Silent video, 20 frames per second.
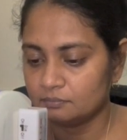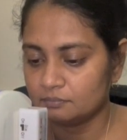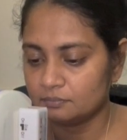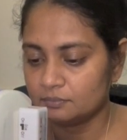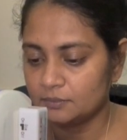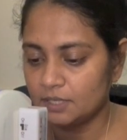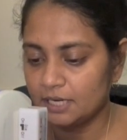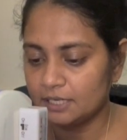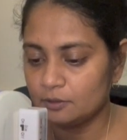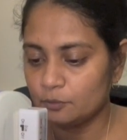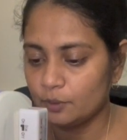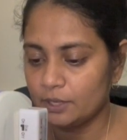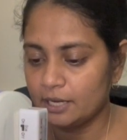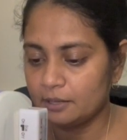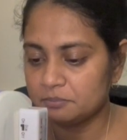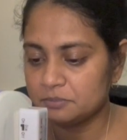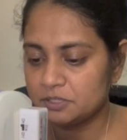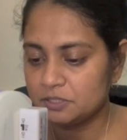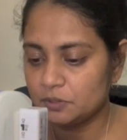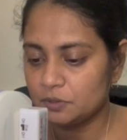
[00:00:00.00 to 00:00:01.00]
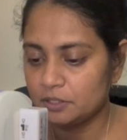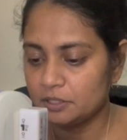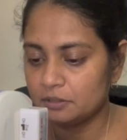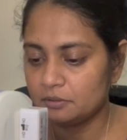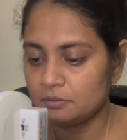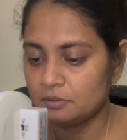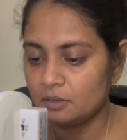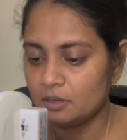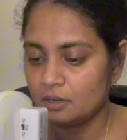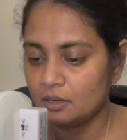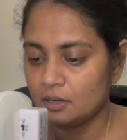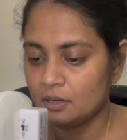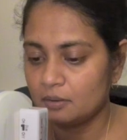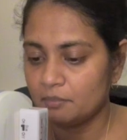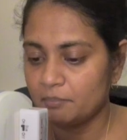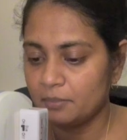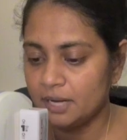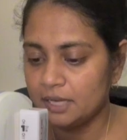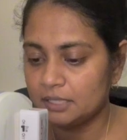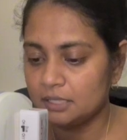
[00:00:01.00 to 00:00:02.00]
Like the way I'm sewing,
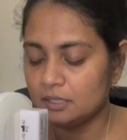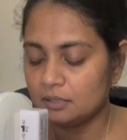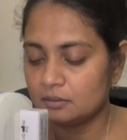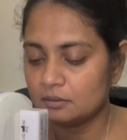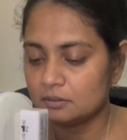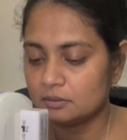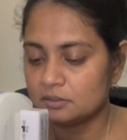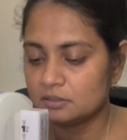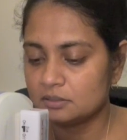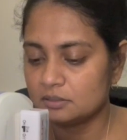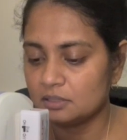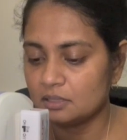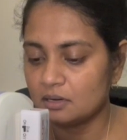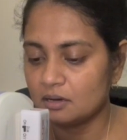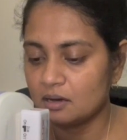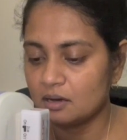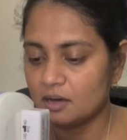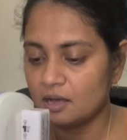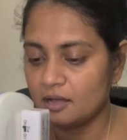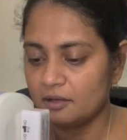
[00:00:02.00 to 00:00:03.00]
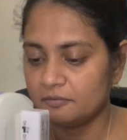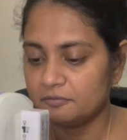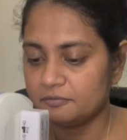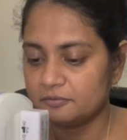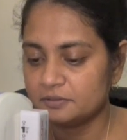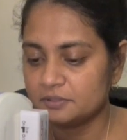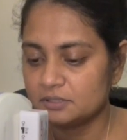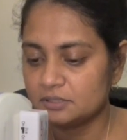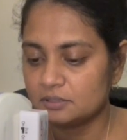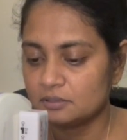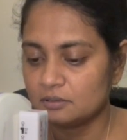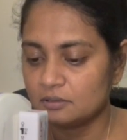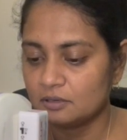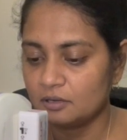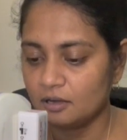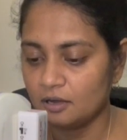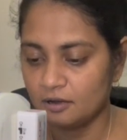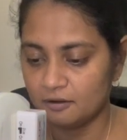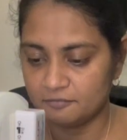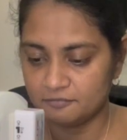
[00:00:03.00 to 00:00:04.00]
my needle is to the left
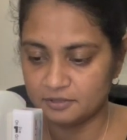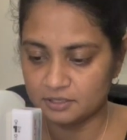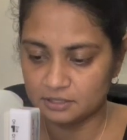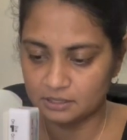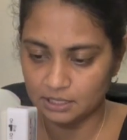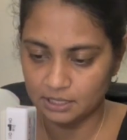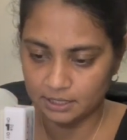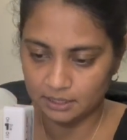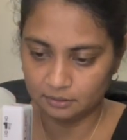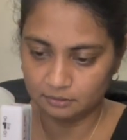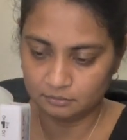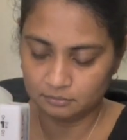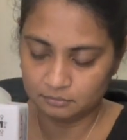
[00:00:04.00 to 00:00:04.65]
of the line.